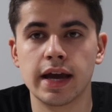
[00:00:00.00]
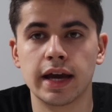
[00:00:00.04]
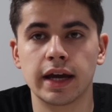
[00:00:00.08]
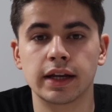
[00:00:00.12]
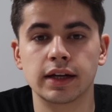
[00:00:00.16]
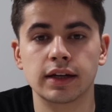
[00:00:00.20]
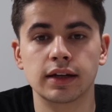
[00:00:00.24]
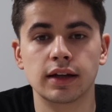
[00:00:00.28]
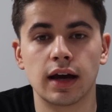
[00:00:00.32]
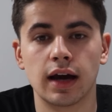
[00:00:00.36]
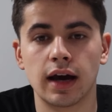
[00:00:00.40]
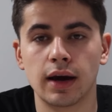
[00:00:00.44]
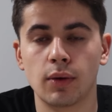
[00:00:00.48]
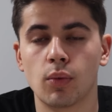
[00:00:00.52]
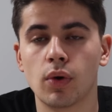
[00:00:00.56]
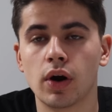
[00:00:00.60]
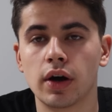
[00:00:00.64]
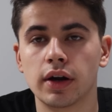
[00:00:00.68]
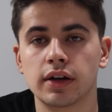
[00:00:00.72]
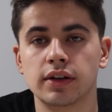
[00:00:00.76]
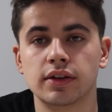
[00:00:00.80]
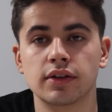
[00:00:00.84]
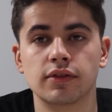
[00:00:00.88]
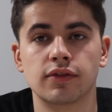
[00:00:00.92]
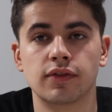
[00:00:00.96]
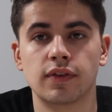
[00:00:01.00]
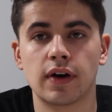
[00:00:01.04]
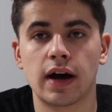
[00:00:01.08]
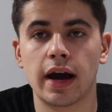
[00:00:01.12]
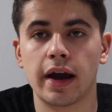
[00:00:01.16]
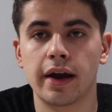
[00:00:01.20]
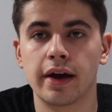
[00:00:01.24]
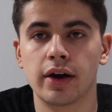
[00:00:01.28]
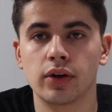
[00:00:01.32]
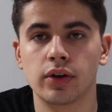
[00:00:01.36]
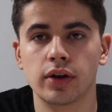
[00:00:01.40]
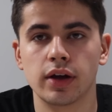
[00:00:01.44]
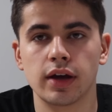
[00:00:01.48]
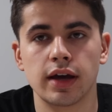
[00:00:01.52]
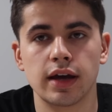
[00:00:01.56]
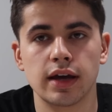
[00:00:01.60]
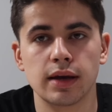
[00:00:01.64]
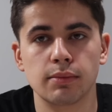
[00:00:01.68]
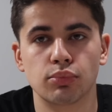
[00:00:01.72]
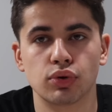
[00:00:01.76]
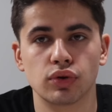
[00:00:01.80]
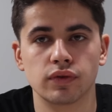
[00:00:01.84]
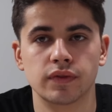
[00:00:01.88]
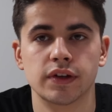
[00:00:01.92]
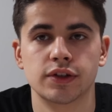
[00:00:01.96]
And I wanted to file
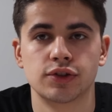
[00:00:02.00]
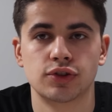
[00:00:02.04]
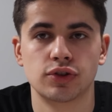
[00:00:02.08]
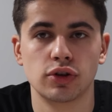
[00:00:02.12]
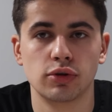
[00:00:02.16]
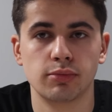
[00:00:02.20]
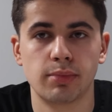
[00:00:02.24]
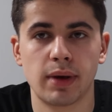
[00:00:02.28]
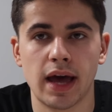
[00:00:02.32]
a provisional